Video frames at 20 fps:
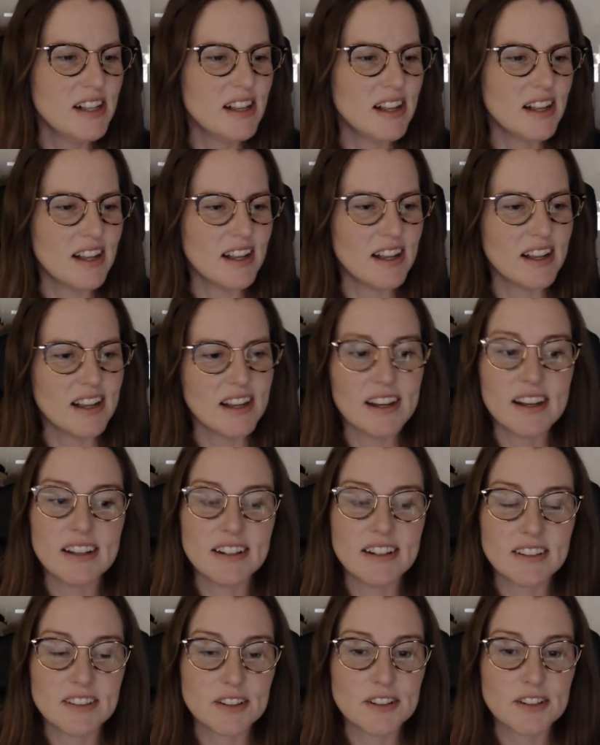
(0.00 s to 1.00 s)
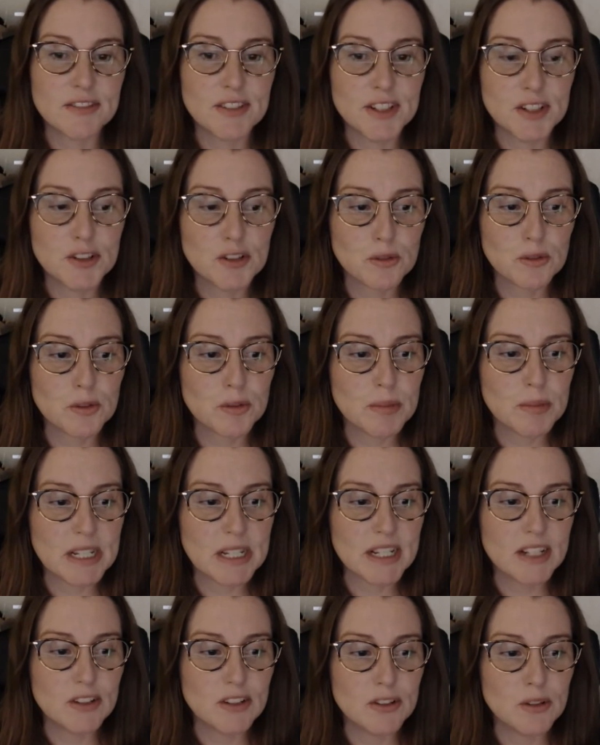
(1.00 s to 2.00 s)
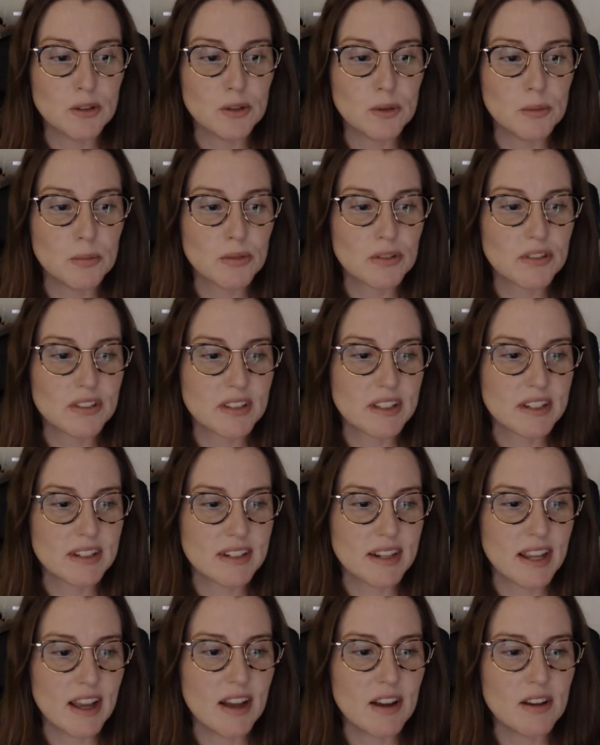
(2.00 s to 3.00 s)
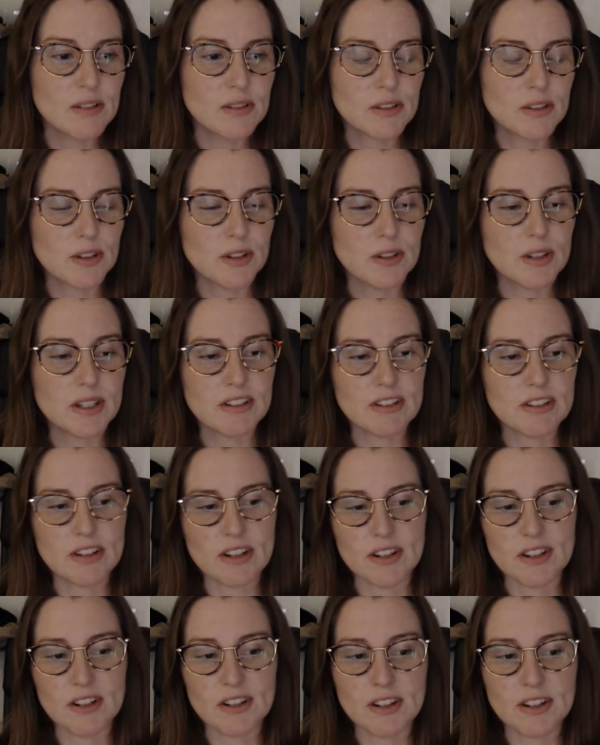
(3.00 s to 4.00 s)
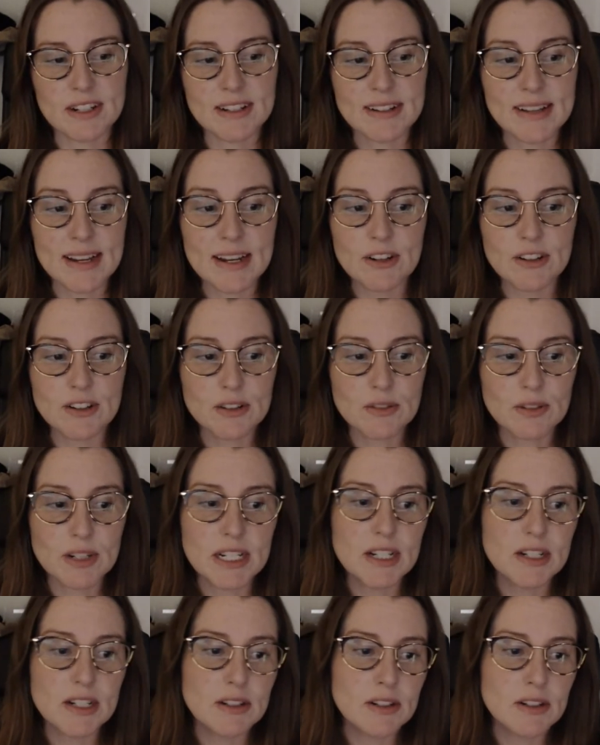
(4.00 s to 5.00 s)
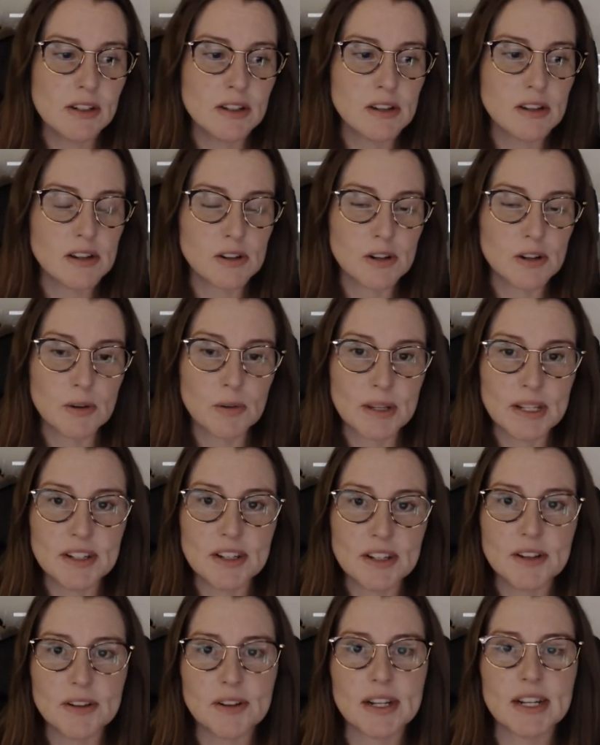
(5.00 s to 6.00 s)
Another feature would be to present now, so you can share your entire screen or a window.